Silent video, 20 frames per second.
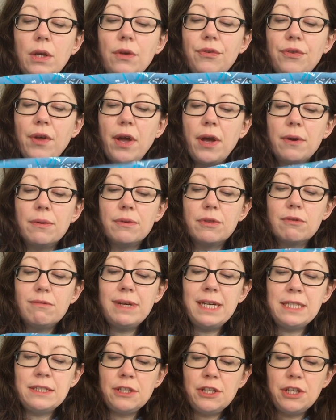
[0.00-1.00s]
So the
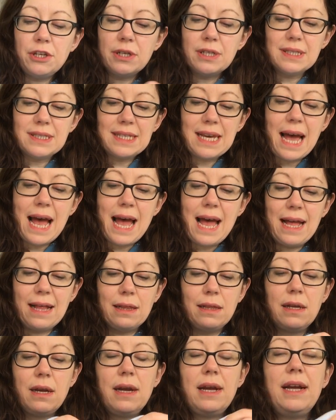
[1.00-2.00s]
reason you can
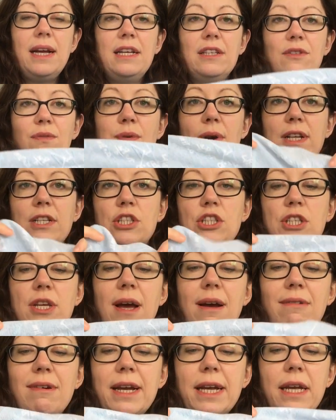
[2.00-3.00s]
tell it's French
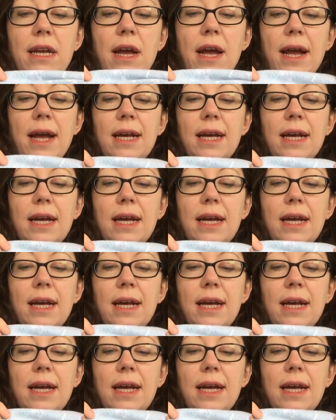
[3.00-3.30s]
terry